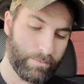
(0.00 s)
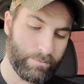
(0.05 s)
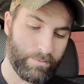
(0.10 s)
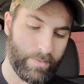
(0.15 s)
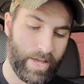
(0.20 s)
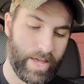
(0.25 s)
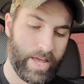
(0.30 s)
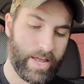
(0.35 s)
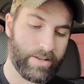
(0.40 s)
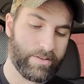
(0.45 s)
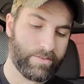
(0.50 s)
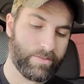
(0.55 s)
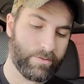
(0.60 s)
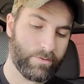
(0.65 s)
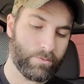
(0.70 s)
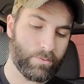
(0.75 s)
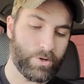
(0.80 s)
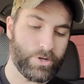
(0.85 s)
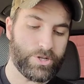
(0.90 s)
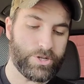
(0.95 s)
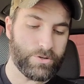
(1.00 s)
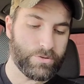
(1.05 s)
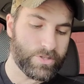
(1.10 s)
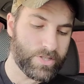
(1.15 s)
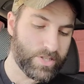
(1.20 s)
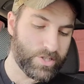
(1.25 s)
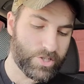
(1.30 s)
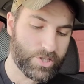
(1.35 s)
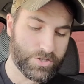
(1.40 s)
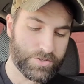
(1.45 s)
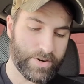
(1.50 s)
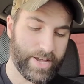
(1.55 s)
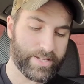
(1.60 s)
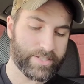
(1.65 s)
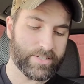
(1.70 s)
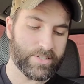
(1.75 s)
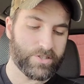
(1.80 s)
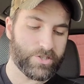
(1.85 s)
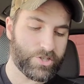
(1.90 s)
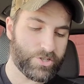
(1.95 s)
it reduces
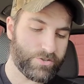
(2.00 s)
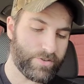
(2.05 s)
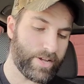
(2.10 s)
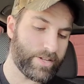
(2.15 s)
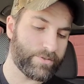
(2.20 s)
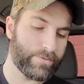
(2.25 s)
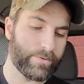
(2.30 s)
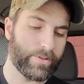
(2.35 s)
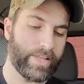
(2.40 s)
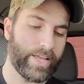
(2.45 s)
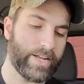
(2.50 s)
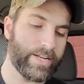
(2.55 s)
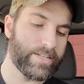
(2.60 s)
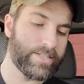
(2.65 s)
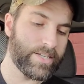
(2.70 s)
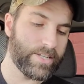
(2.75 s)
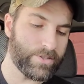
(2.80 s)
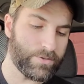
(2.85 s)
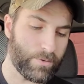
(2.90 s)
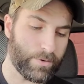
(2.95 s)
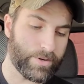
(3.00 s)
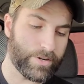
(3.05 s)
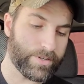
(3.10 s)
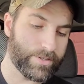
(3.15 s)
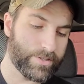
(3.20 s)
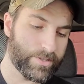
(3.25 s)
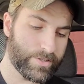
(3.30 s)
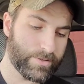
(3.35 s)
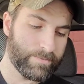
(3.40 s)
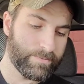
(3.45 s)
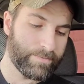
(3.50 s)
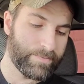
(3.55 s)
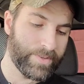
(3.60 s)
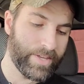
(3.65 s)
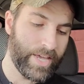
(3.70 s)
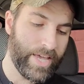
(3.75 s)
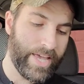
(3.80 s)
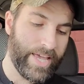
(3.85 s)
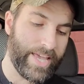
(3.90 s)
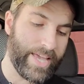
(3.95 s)
stress and stress related disorders.
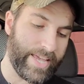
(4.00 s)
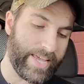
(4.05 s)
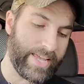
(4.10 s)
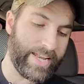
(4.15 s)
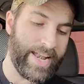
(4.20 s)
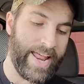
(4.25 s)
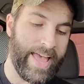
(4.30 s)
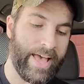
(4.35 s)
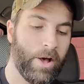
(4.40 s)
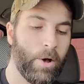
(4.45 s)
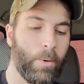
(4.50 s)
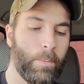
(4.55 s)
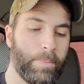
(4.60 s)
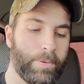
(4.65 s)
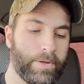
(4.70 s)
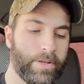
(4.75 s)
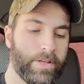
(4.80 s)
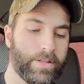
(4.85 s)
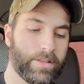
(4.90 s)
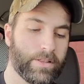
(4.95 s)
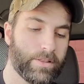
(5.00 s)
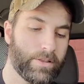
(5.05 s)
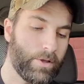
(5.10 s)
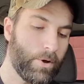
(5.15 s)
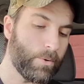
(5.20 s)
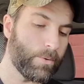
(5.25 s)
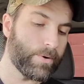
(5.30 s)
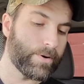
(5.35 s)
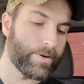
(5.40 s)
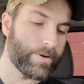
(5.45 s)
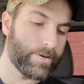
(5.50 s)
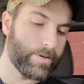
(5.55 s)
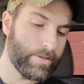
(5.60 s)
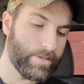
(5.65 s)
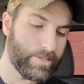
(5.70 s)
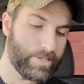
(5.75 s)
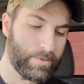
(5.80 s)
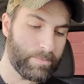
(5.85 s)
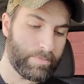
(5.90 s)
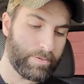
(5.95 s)
It can help lower
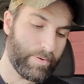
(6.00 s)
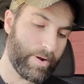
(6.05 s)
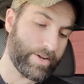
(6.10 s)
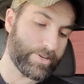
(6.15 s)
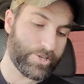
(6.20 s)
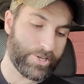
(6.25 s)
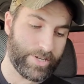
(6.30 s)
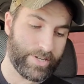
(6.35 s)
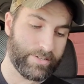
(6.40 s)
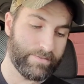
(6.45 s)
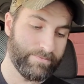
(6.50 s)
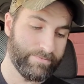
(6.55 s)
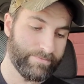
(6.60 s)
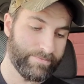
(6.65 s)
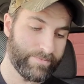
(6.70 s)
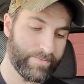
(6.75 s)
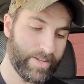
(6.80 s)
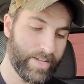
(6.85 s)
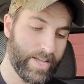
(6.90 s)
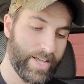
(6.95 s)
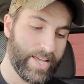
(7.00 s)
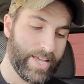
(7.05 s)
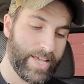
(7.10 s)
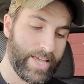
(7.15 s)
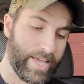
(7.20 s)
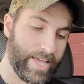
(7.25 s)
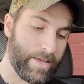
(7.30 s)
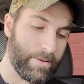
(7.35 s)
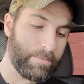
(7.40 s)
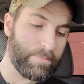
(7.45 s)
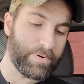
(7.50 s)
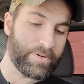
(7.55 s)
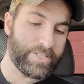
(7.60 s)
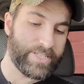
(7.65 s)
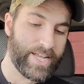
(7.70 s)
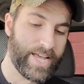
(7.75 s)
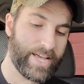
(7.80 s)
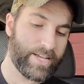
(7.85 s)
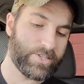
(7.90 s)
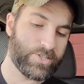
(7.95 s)
depression. It
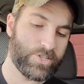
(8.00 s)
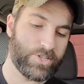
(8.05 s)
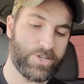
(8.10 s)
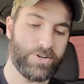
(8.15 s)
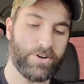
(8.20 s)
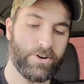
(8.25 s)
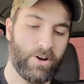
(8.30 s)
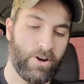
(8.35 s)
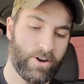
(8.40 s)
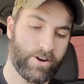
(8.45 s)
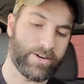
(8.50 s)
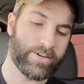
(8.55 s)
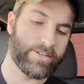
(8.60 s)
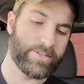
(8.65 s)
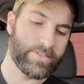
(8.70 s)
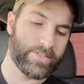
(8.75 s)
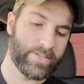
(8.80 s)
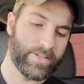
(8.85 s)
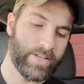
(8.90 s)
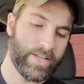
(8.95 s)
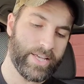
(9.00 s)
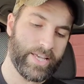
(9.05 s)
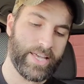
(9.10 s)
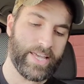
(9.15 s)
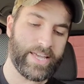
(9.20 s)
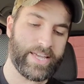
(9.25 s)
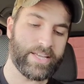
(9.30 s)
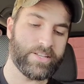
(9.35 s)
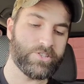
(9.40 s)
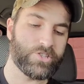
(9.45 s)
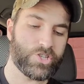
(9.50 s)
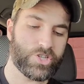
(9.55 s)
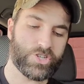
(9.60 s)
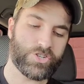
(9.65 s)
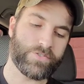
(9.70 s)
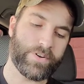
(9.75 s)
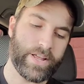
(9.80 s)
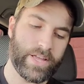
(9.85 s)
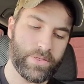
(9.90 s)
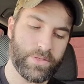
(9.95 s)
protects your heart. It can
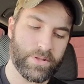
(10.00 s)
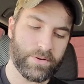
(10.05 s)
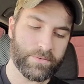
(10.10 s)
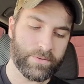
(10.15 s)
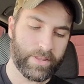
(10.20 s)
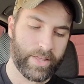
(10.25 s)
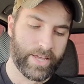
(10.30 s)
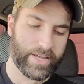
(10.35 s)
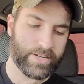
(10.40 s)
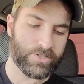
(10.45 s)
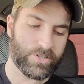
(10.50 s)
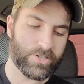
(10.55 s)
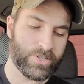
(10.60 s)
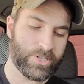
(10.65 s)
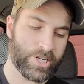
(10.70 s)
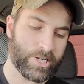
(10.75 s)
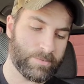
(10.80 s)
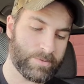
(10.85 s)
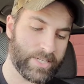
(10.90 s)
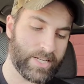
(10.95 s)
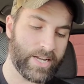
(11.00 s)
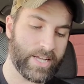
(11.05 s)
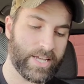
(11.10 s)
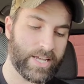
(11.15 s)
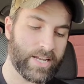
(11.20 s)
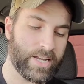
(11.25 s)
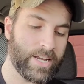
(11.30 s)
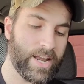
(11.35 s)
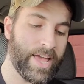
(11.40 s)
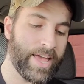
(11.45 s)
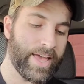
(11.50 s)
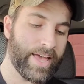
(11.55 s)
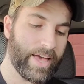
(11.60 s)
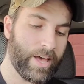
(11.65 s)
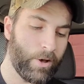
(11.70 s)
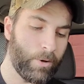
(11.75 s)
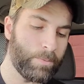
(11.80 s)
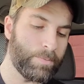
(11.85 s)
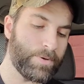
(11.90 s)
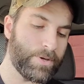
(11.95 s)
strengthen relationships and it can
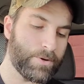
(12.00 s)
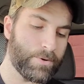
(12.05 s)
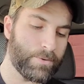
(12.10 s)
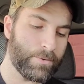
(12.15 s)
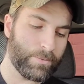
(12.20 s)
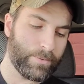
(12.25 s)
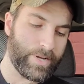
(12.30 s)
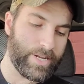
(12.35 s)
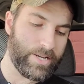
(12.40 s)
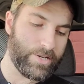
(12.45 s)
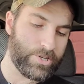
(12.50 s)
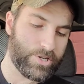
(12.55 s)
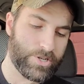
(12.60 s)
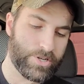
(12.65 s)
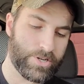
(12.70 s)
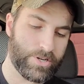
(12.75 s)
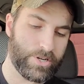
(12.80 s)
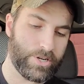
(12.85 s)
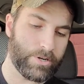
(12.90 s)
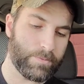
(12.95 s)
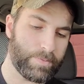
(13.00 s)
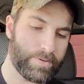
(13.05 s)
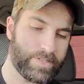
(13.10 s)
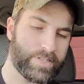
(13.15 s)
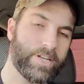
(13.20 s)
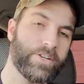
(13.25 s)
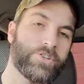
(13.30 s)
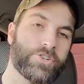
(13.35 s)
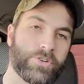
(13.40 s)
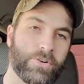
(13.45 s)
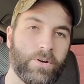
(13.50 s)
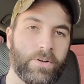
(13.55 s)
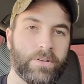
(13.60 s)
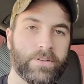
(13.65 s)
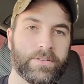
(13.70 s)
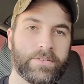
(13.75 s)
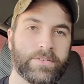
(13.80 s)
help you reach your potential.